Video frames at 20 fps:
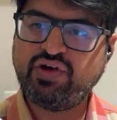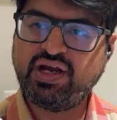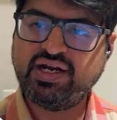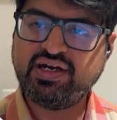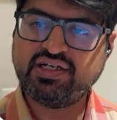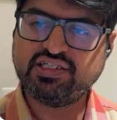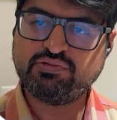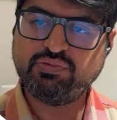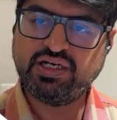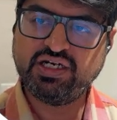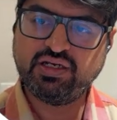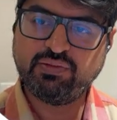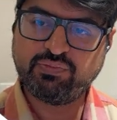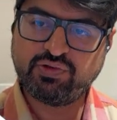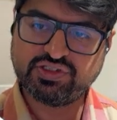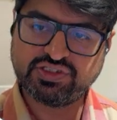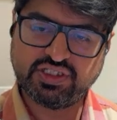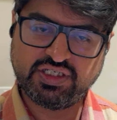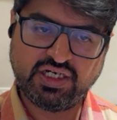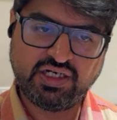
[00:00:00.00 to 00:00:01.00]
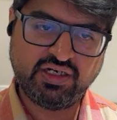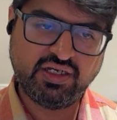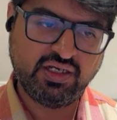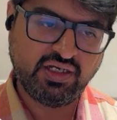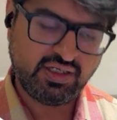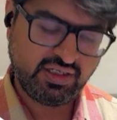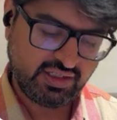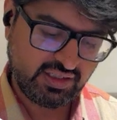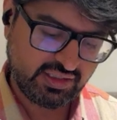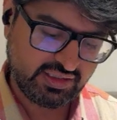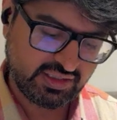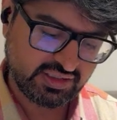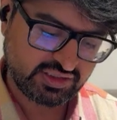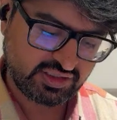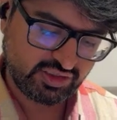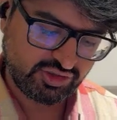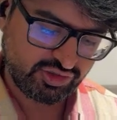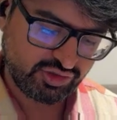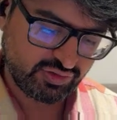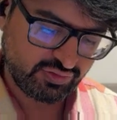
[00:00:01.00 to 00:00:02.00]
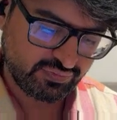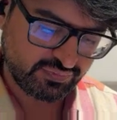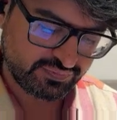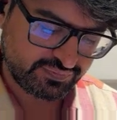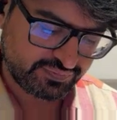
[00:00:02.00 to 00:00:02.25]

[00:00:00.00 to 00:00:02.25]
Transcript: fat is being deposited in this tissue.